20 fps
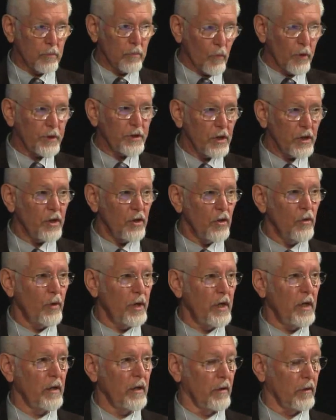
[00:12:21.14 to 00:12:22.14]
What do you
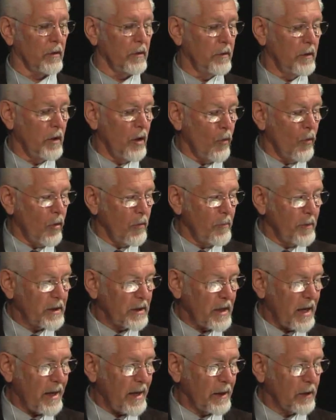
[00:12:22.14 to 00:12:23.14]
hear? Well,
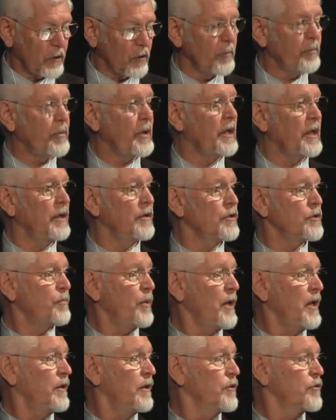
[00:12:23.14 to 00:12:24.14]
mechanical pain is
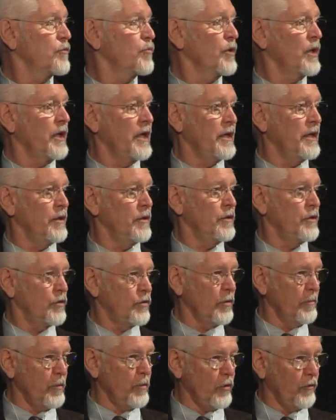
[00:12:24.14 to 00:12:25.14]
pain that's related
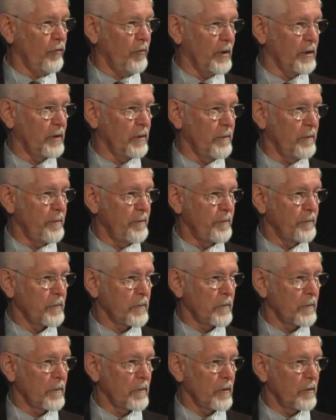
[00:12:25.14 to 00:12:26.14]
to movement.
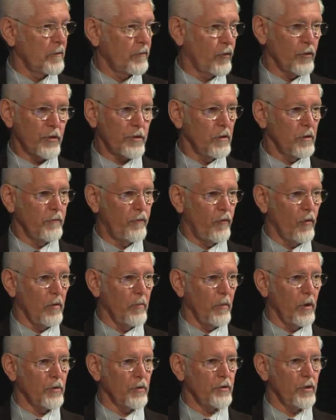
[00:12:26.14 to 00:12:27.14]
First and
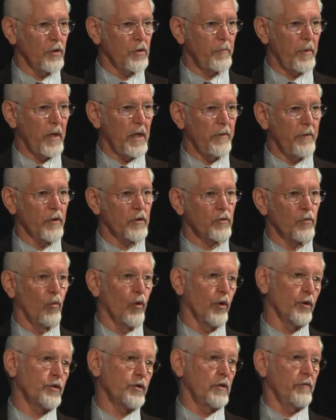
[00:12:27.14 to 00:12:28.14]
foremost, it's pain that's
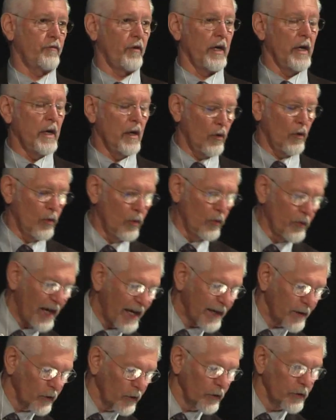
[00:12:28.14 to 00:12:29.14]
worse if
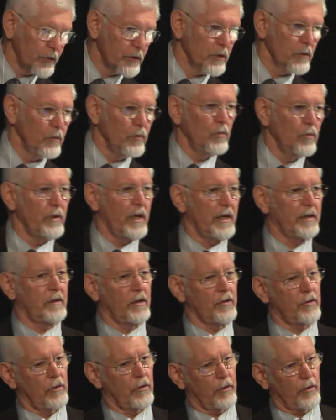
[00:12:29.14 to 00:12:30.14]
that hurts, that
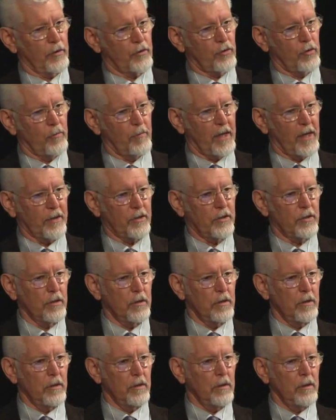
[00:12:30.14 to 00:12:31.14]
doesn't hurt so much.
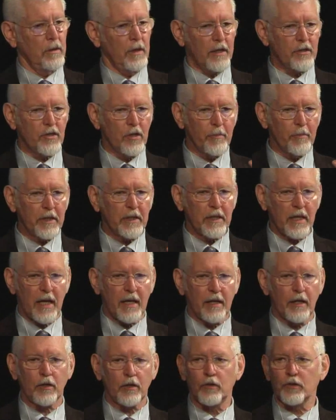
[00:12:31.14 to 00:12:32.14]
That's a
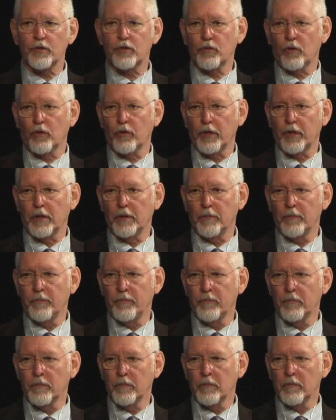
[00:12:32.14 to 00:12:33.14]
mechanical story.
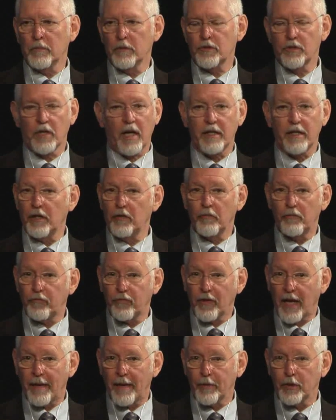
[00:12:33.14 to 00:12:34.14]
It's not an
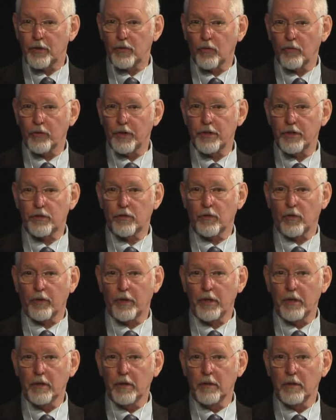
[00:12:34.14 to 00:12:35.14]
inflammatory
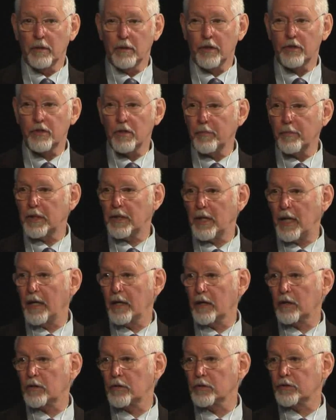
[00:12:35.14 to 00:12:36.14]
story. It's a
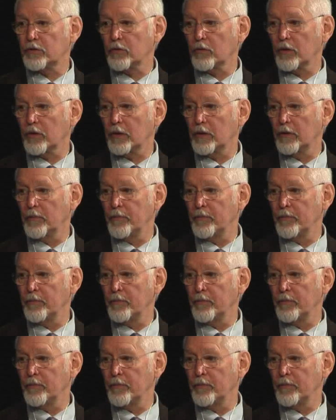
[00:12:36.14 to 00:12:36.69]
mechanical story.